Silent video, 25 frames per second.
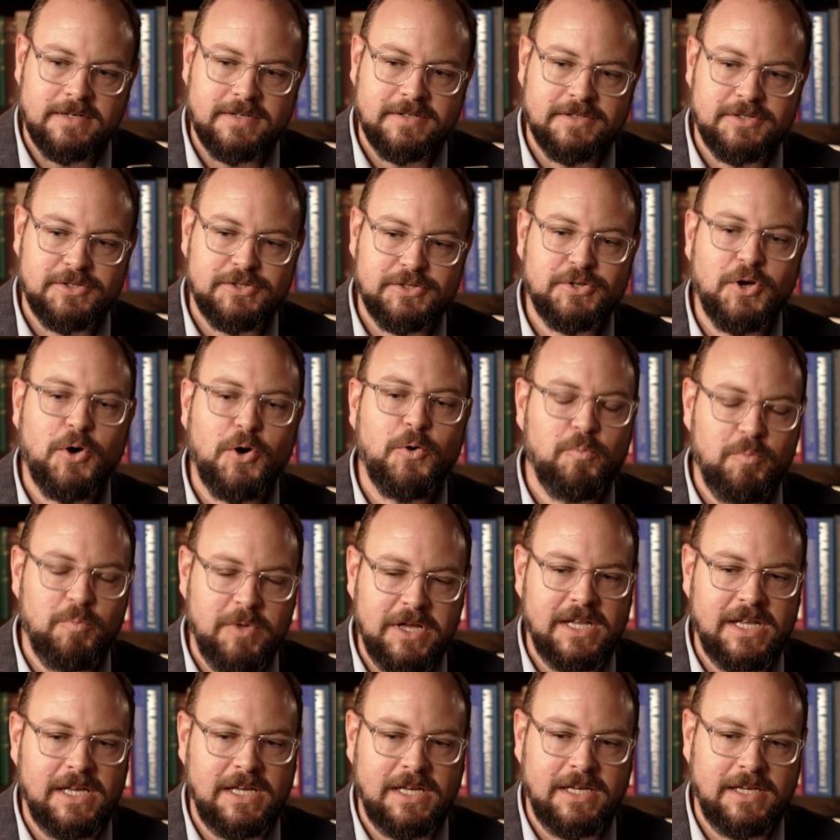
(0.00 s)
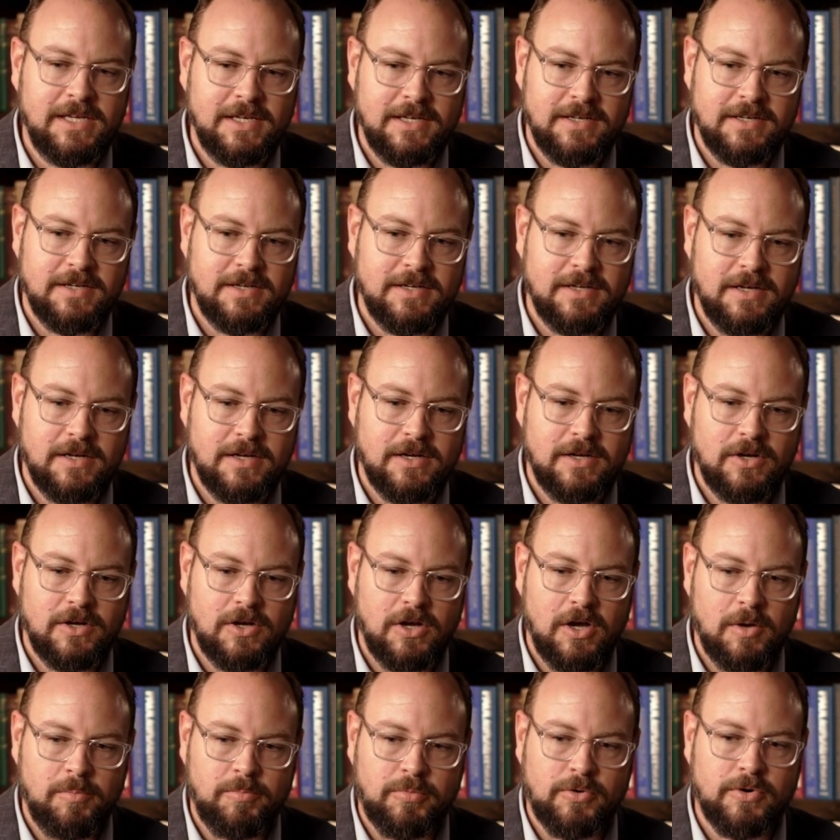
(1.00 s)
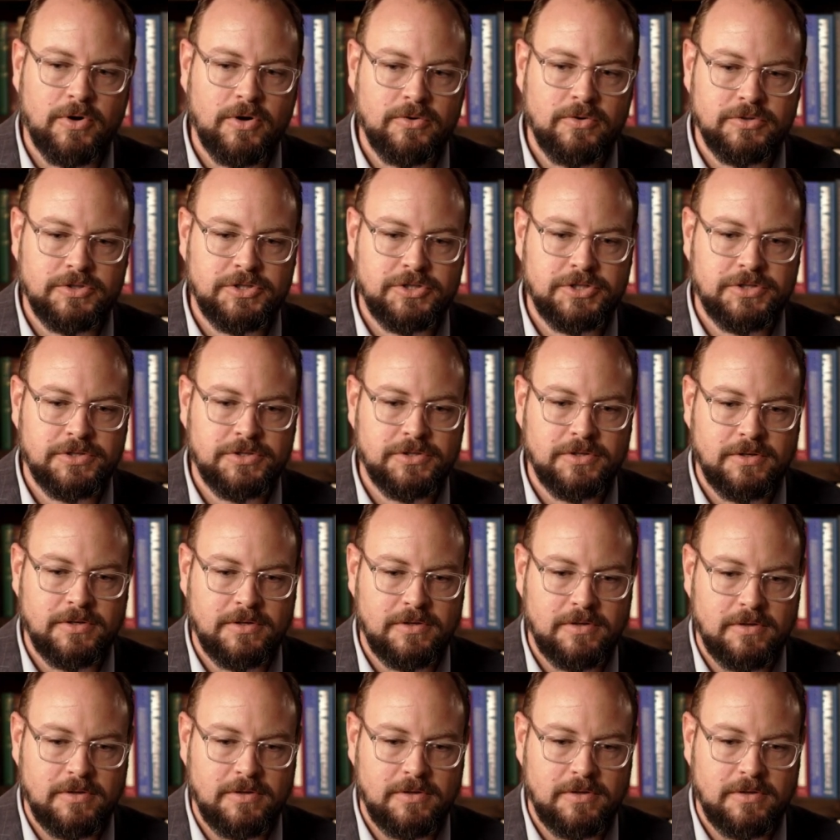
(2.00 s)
so many approach